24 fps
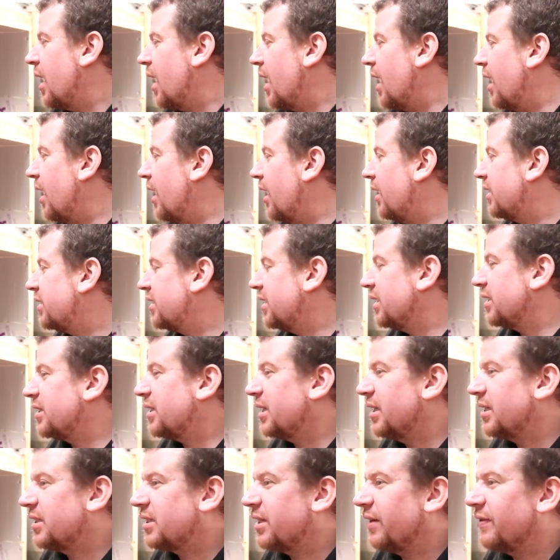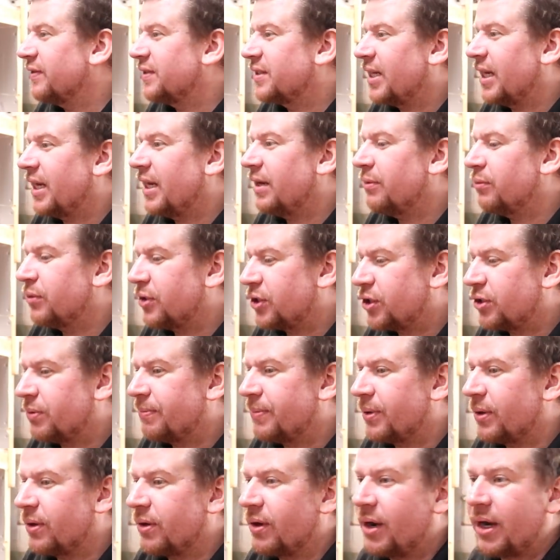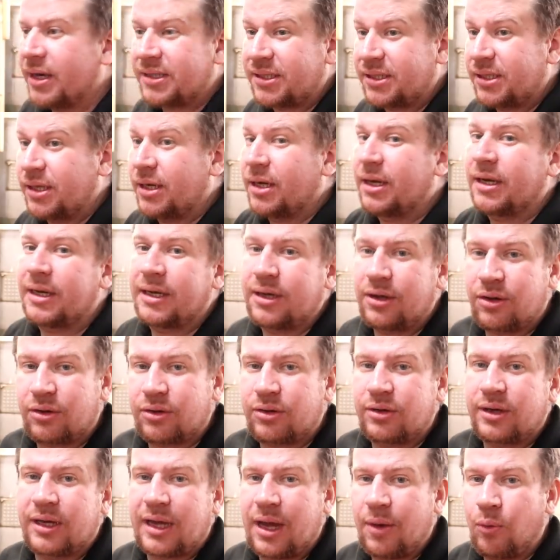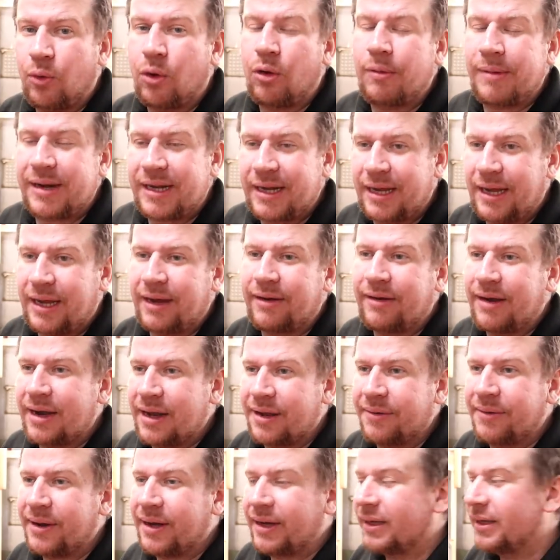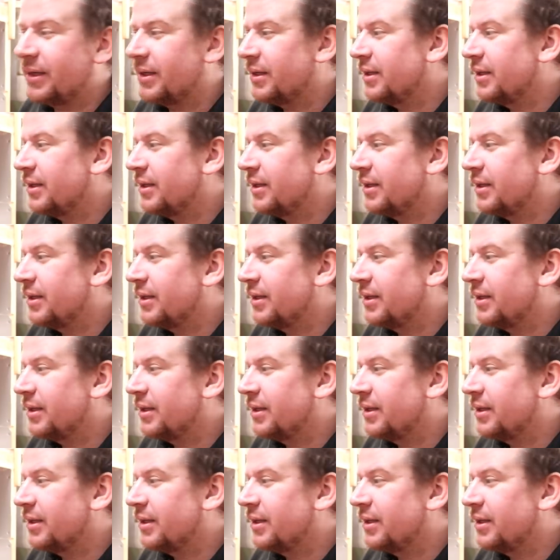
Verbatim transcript: Uh, sixteen, seventeen, we should be alright. Certainly not going to get warm in here anyway.